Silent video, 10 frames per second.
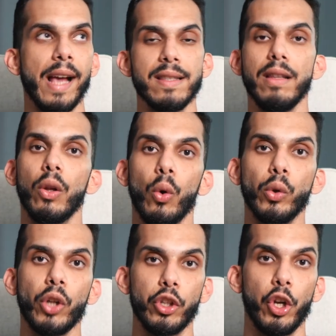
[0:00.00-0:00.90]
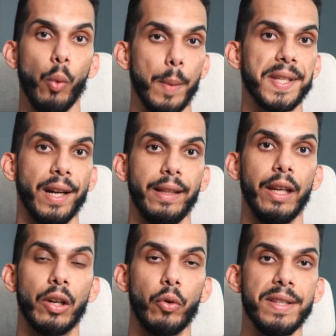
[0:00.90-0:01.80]
as the load on your website
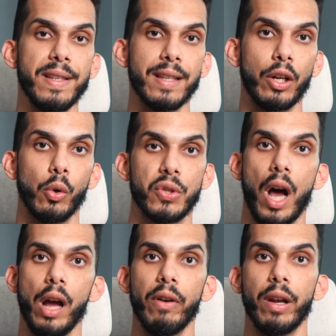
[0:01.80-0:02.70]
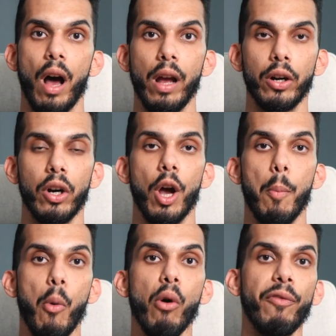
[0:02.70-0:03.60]
increases and goes higher and higher,
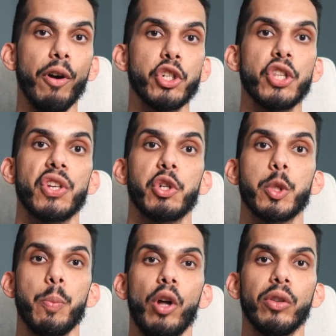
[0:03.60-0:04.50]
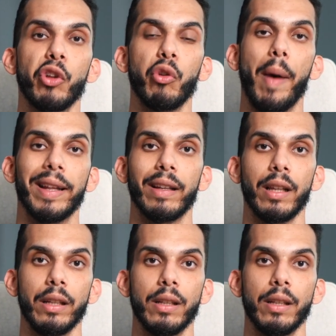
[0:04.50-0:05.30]
more functions are spawned automatically